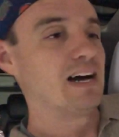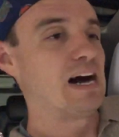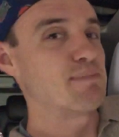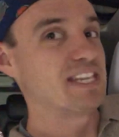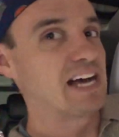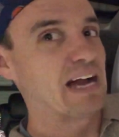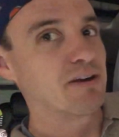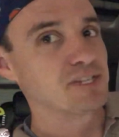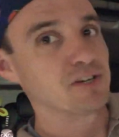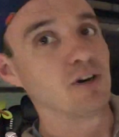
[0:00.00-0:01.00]
and the
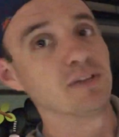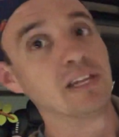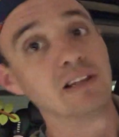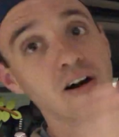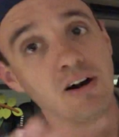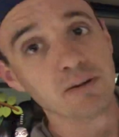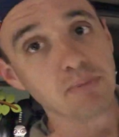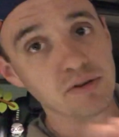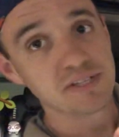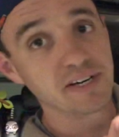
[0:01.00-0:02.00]
iris are called the long
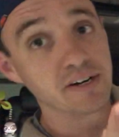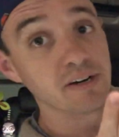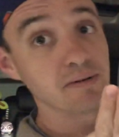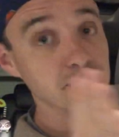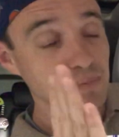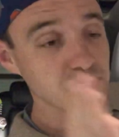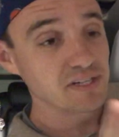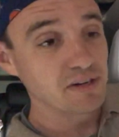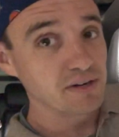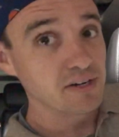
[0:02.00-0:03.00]
posterior
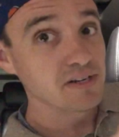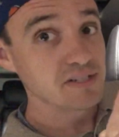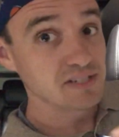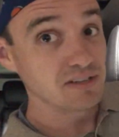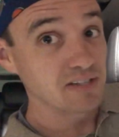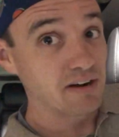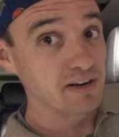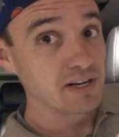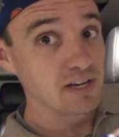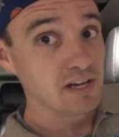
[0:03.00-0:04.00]

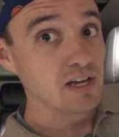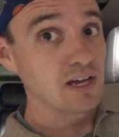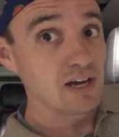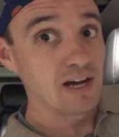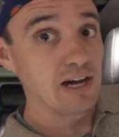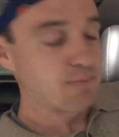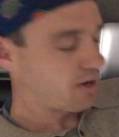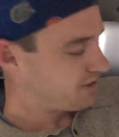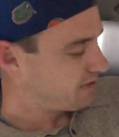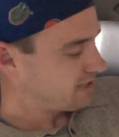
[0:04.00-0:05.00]
ciliary
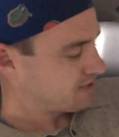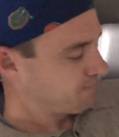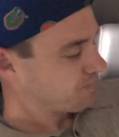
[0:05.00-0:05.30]
arteries.